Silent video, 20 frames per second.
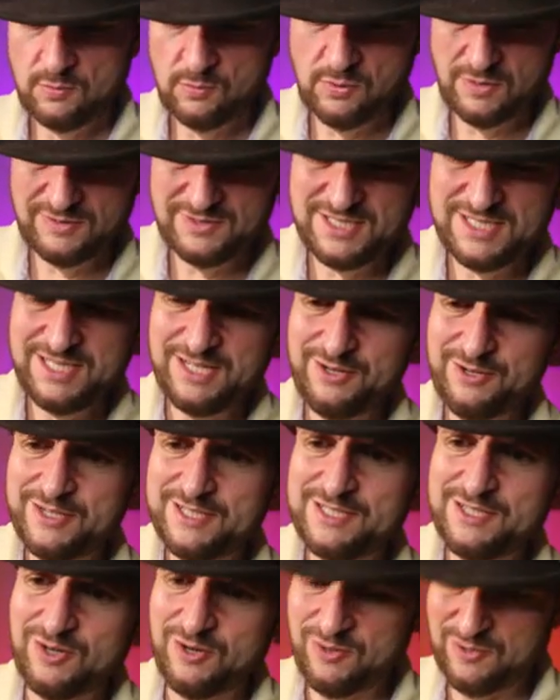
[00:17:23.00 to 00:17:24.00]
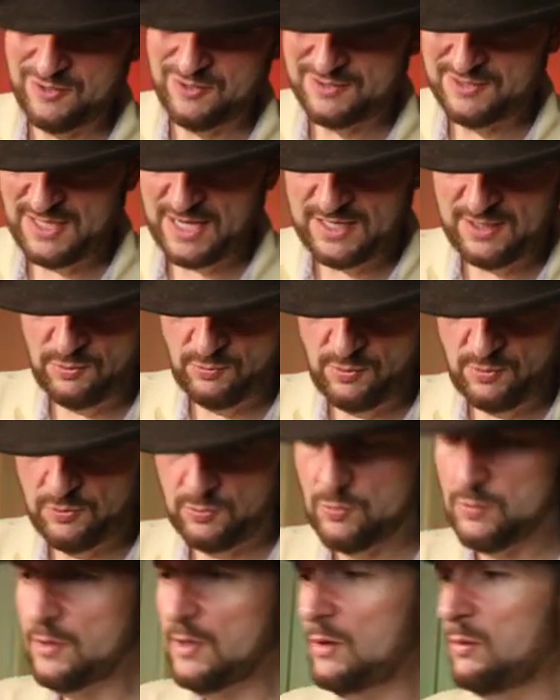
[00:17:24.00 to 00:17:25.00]
World Series cards. I don't want
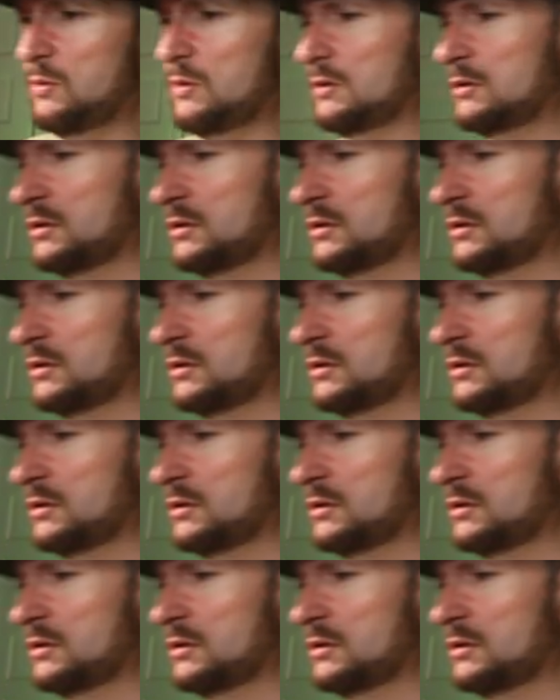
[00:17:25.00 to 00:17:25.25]
the.